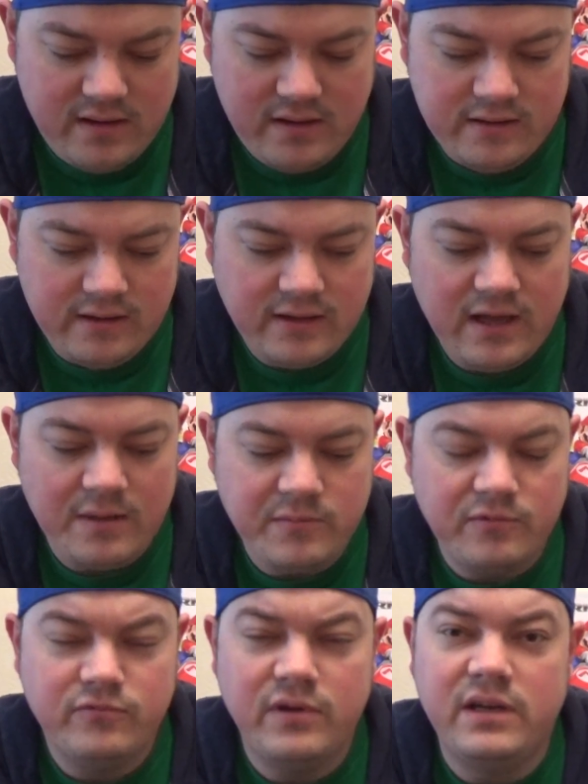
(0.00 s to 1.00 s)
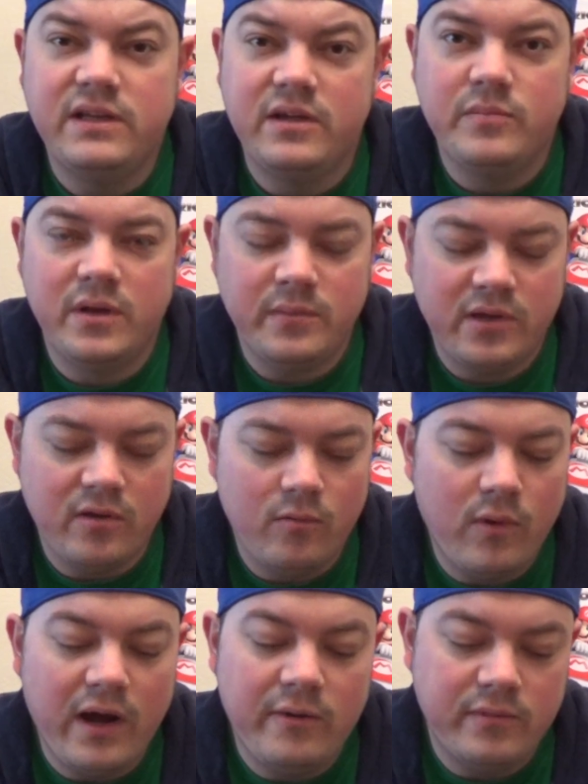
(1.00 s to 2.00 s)
and a game that really did make me go
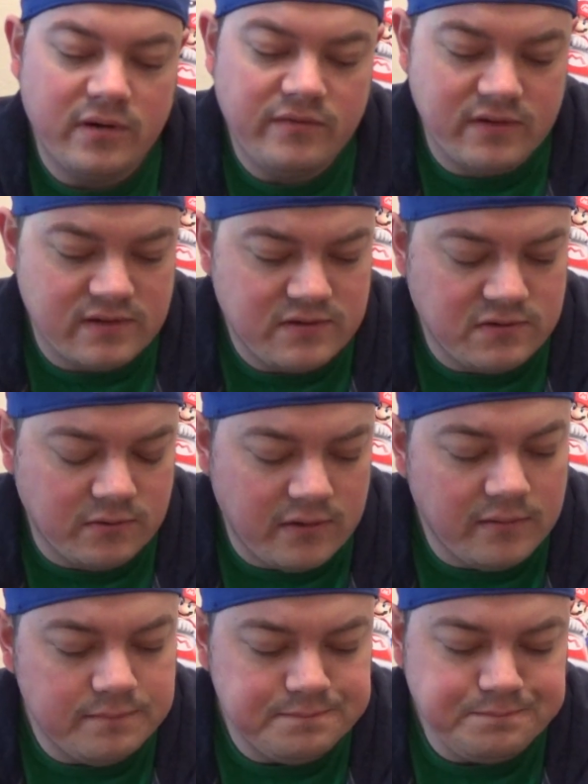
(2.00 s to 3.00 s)
wow when I first saw it.